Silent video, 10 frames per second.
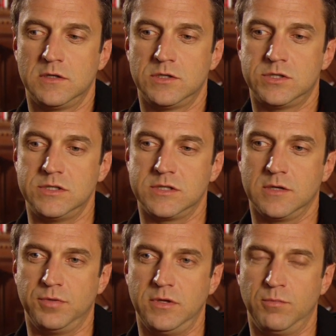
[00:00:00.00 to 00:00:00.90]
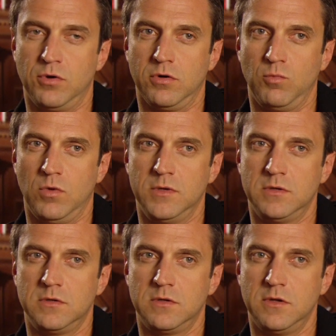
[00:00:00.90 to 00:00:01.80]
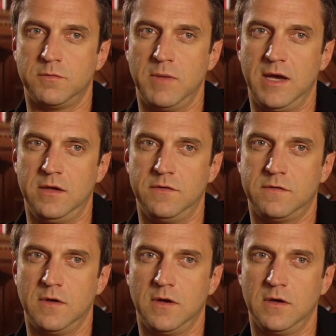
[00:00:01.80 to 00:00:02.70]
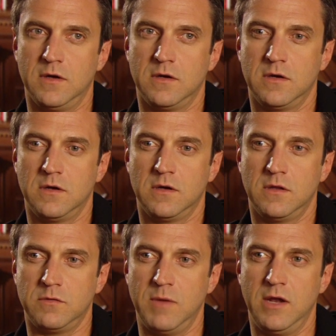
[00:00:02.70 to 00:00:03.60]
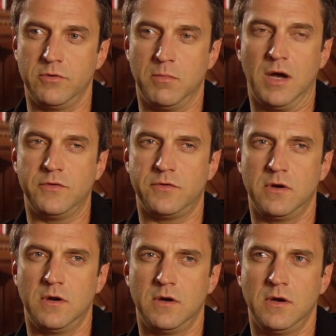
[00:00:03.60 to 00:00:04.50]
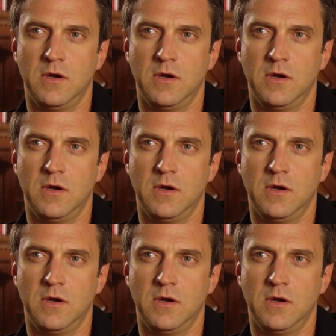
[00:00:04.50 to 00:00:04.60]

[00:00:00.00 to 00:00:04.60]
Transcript: She's a completely broken woman. This man is, uh, this man is a monster.